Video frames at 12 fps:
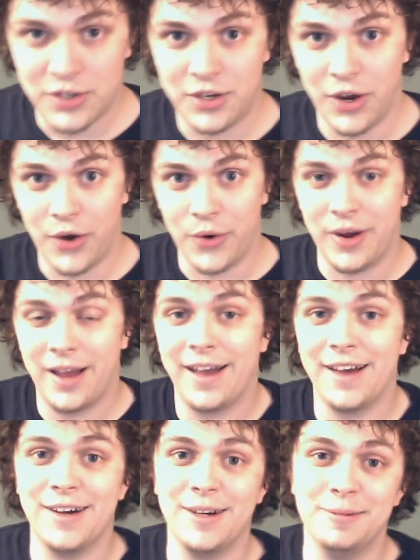So
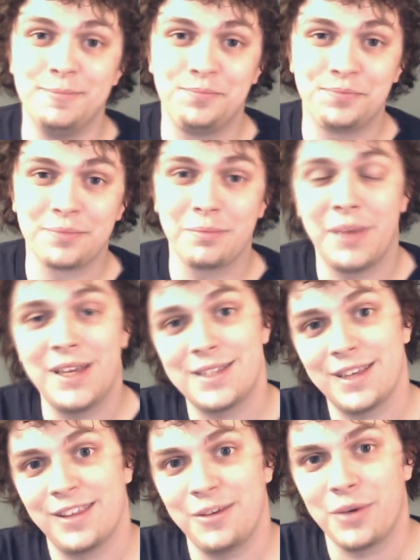
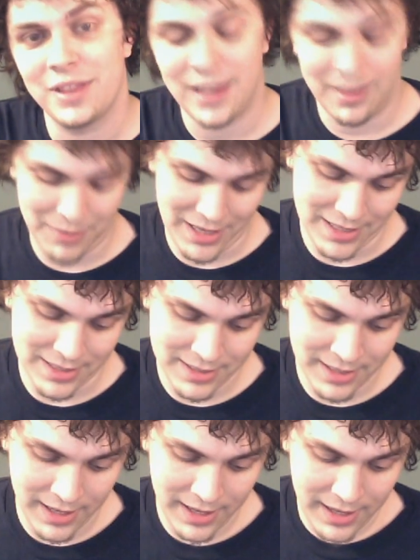basically what that
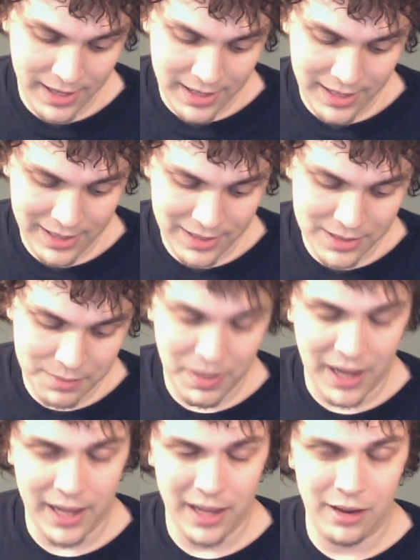means is
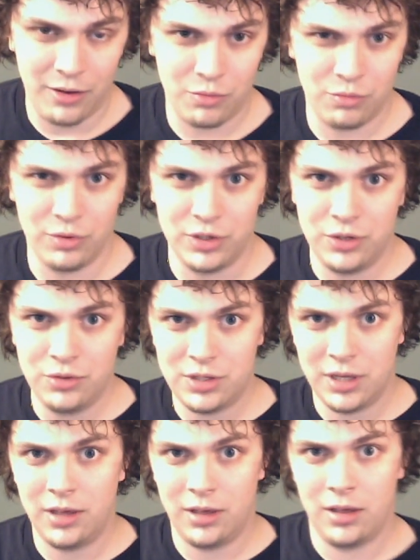by
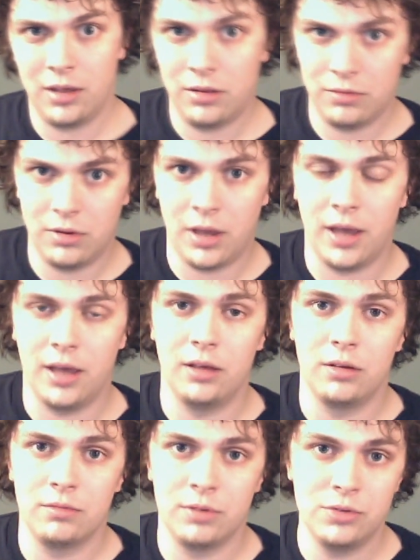reducing
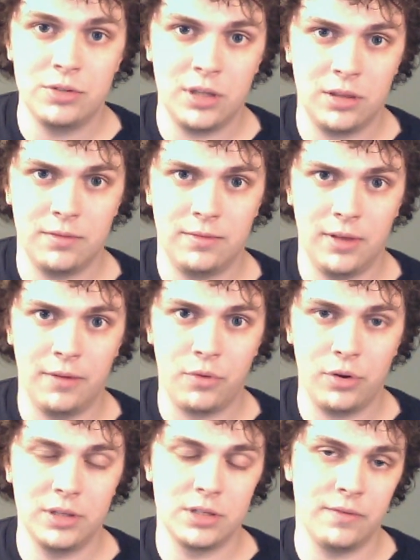the
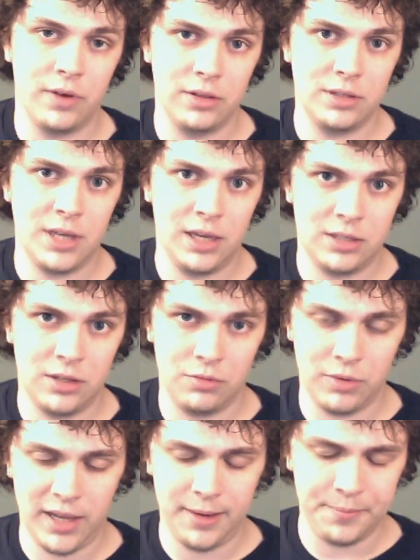avoidance of all the tanks in
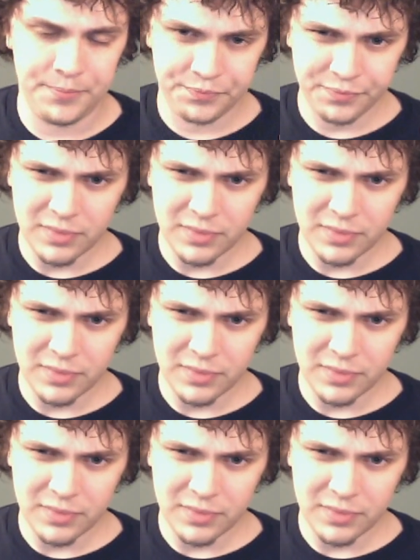the raid,